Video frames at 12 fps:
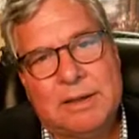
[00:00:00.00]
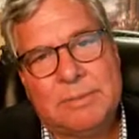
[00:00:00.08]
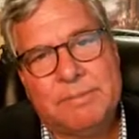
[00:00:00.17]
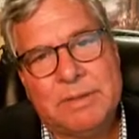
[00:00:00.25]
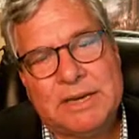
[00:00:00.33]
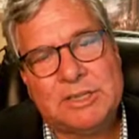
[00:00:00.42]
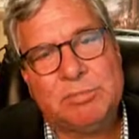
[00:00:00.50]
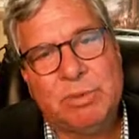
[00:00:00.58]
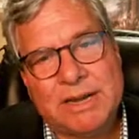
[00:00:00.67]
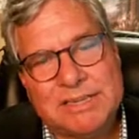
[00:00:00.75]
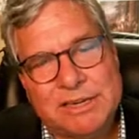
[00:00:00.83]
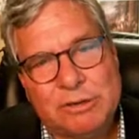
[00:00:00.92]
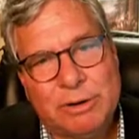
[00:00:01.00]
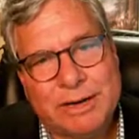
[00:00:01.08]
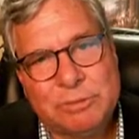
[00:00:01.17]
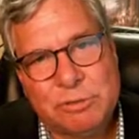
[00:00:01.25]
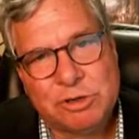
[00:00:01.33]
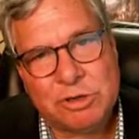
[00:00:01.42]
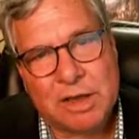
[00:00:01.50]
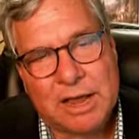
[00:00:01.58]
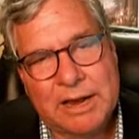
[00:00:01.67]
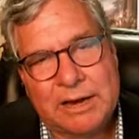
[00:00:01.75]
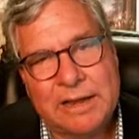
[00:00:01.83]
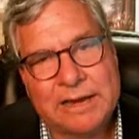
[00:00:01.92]
expressing transmission
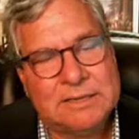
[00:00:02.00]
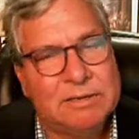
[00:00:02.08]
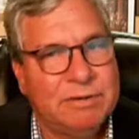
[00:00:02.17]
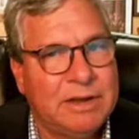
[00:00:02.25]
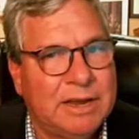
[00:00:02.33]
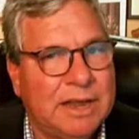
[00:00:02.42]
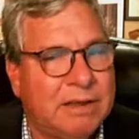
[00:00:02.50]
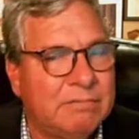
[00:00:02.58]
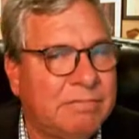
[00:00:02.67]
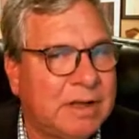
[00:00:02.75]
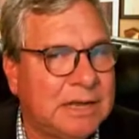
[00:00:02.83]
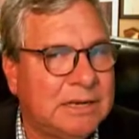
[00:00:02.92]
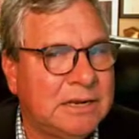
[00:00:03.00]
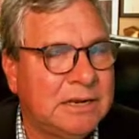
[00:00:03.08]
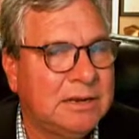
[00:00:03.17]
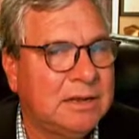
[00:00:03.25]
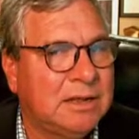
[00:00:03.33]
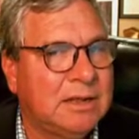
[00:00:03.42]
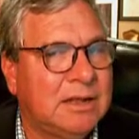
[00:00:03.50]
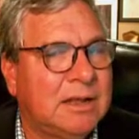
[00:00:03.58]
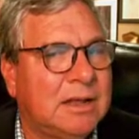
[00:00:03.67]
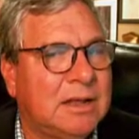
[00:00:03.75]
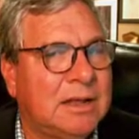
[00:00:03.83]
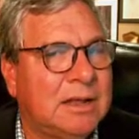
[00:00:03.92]
line activity and finding
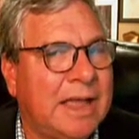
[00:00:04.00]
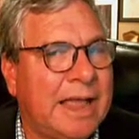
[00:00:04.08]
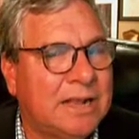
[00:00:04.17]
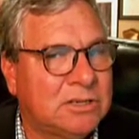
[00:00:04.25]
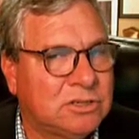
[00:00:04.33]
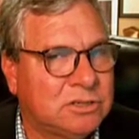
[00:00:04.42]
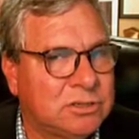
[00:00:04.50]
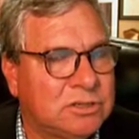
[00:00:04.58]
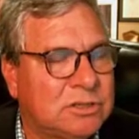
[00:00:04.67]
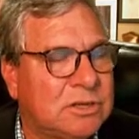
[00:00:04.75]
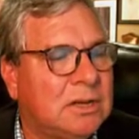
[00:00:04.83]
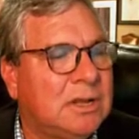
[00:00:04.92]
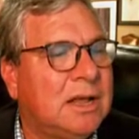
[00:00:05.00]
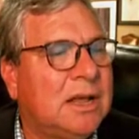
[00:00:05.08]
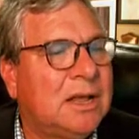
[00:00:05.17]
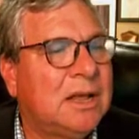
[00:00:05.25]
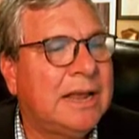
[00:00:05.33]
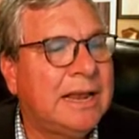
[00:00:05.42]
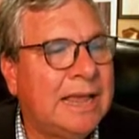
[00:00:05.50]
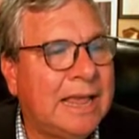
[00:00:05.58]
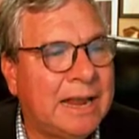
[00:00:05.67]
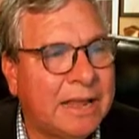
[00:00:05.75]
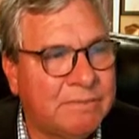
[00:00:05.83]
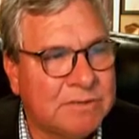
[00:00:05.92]
answers. And
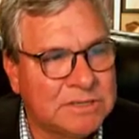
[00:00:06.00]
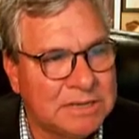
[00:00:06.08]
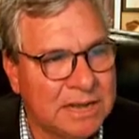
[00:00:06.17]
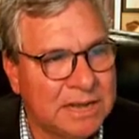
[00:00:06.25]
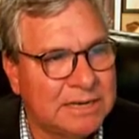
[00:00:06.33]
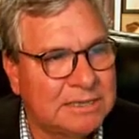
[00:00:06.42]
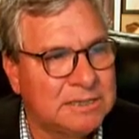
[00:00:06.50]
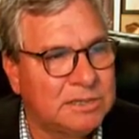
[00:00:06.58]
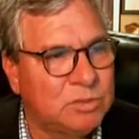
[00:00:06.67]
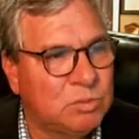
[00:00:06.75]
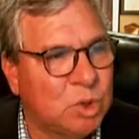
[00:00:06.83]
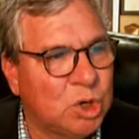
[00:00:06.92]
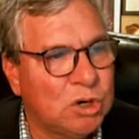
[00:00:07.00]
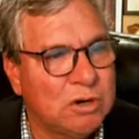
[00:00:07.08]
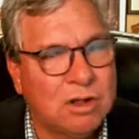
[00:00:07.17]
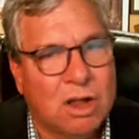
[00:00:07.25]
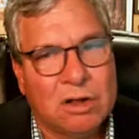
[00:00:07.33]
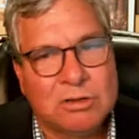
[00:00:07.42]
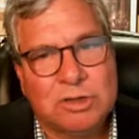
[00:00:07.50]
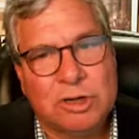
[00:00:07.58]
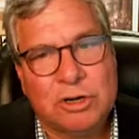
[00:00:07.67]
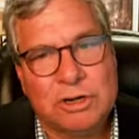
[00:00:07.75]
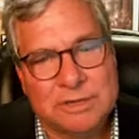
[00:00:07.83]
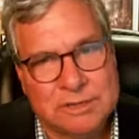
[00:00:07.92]
again, I emphasize this word
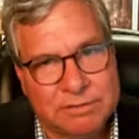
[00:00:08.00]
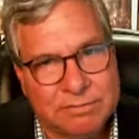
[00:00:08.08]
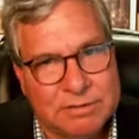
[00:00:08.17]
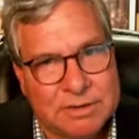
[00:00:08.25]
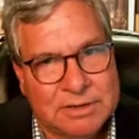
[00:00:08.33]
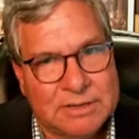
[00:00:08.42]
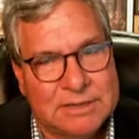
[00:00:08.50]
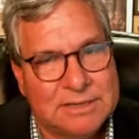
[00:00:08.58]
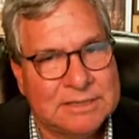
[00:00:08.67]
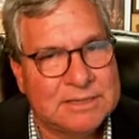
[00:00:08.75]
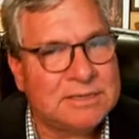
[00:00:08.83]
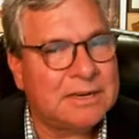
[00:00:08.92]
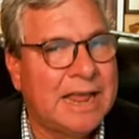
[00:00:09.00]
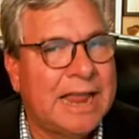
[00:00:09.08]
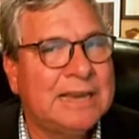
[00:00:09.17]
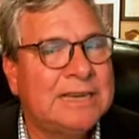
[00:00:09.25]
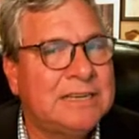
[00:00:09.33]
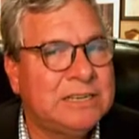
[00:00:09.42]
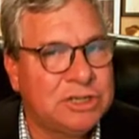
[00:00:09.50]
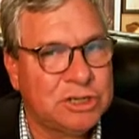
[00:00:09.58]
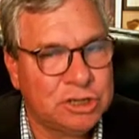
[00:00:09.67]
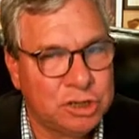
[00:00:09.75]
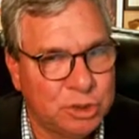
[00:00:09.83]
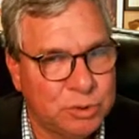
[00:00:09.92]
alternative. This isn't an
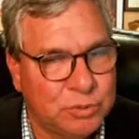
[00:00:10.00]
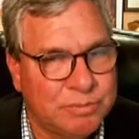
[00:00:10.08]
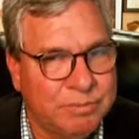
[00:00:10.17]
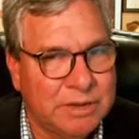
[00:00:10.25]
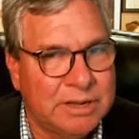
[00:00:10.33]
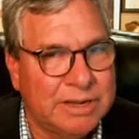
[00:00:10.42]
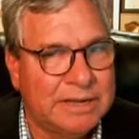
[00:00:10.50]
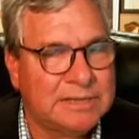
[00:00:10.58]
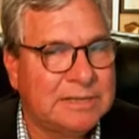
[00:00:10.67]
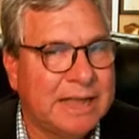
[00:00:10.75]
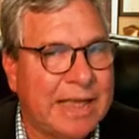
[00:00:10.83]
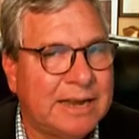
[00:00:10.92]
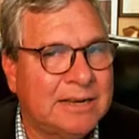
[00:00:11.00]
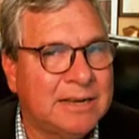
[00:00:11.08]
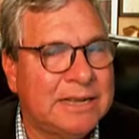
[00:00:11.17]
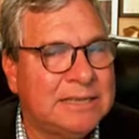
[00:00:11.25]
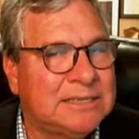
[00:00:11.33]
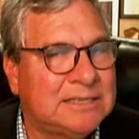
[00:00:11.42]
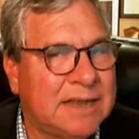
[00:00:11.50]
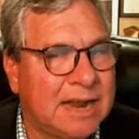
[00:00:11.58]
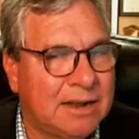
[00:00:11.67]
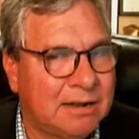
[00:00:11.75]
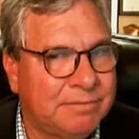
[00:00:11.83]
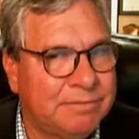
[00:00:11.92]
addition to, it's an
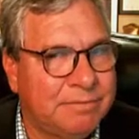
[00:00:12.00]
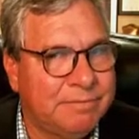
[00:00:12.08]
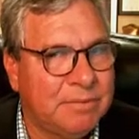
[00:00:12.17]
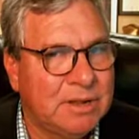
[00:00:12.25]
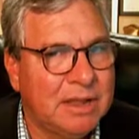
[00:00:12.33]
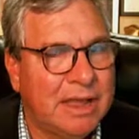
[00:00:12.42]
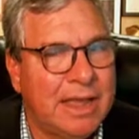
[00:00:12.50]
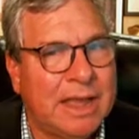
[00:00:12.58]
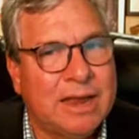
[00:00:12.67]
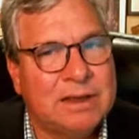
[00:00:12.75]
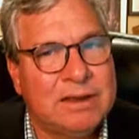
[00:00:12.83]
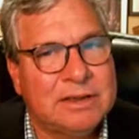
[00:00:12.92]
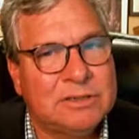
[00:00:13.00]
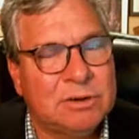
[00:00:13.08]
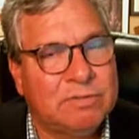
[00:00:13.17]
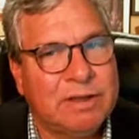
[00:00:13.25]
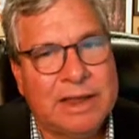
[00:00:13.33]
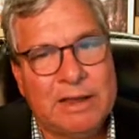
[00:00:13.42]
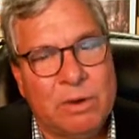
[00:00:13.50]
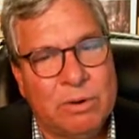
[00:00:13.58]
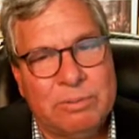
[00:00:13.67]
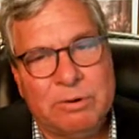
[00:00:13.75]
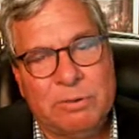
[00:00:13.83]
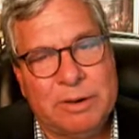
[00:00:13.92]
instead of. And it's sort of like
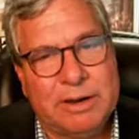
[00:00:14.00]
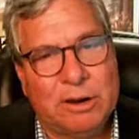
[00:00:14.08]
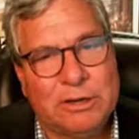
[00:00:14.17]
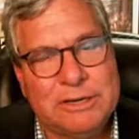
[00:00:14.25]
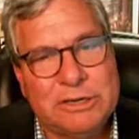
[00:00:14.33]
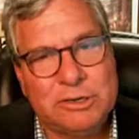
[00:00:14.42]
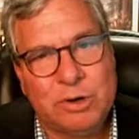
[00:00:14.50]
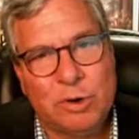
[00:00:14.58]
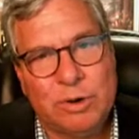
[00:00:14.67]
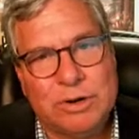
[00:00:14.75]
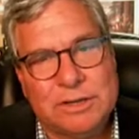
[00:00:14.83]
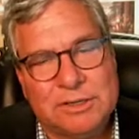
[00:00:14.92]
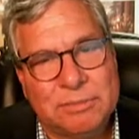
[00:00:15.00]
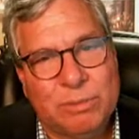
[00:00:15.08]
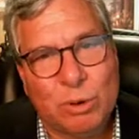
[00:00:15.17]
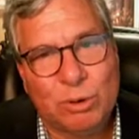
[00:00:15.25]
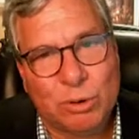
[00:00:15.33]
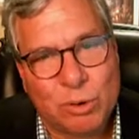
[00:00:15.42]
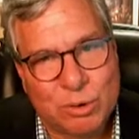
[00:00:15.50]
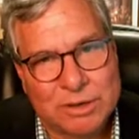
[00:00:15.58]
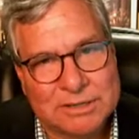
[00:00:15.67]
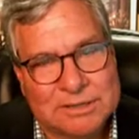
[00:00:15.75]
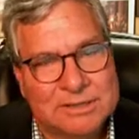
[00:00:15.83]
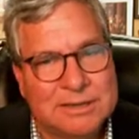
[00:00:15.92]
going between Cartesian coordinates and polar
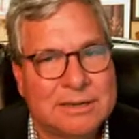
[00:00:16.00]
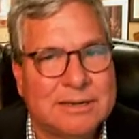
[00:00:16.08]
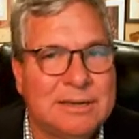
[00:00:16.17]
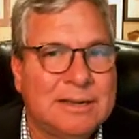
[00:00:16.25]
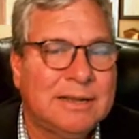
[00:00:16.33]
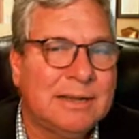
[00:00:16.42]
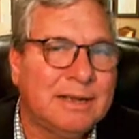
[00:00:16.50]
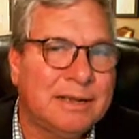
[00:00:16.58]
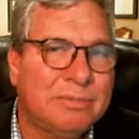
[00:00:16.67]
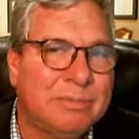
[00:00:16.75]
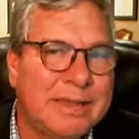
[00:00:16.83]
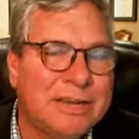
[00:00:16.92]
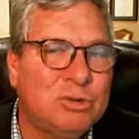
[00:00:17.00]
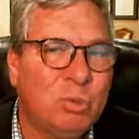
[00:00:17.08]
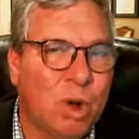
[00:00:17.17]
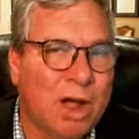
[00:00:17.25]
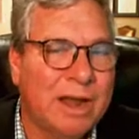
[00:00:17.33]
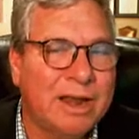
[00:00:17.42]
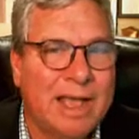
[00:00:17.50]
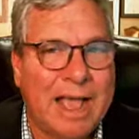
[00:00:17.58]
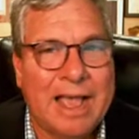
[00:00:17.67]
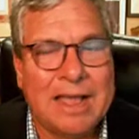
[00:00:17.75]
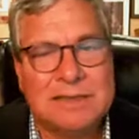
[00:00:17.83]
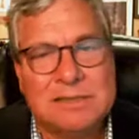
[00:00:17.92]
coordinates. Each one
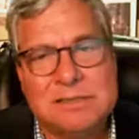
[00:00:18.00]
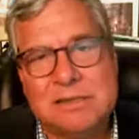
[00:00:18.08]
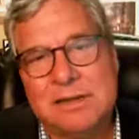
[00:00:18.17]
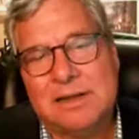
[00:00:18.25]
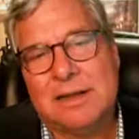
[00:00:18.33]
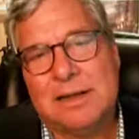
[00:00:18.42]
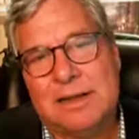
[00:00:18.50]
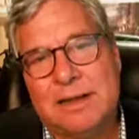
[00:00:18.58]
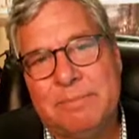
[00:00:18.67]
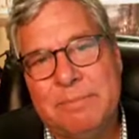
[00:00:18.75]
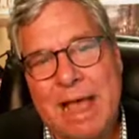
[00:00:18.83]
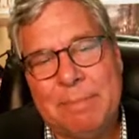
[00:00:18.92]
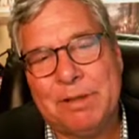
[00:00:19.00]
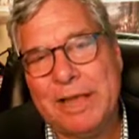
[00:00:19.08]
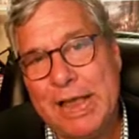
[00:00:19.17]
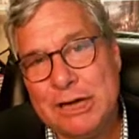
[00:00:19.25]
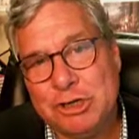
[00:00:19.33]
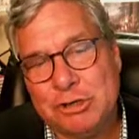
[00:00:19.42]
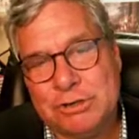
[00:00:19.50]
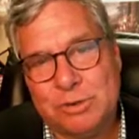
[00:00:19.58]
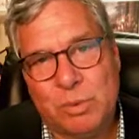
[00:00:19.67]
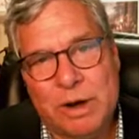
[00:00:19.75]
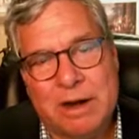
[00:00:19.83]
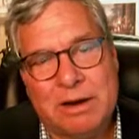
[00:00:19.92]
has
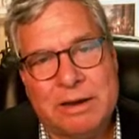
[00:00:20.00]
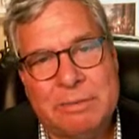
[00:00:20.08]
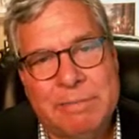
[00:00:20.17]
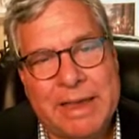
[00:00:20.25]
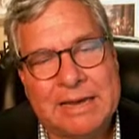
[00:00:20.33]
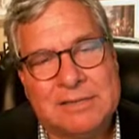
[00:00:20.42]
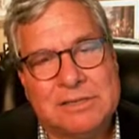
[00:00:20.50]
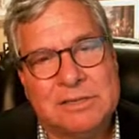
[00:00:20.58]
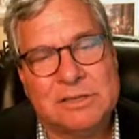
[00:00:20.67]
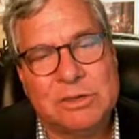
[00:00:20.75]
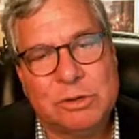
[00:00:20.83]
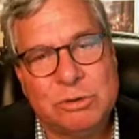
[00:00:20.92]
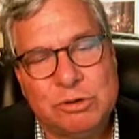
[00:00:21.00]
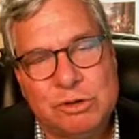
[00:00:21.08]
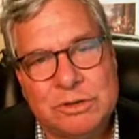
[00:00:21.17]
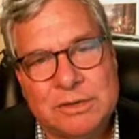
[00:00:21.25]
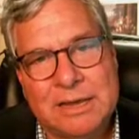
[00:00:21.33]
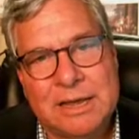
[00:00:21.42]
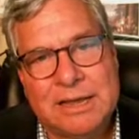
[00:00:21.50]
applications where it makes the solution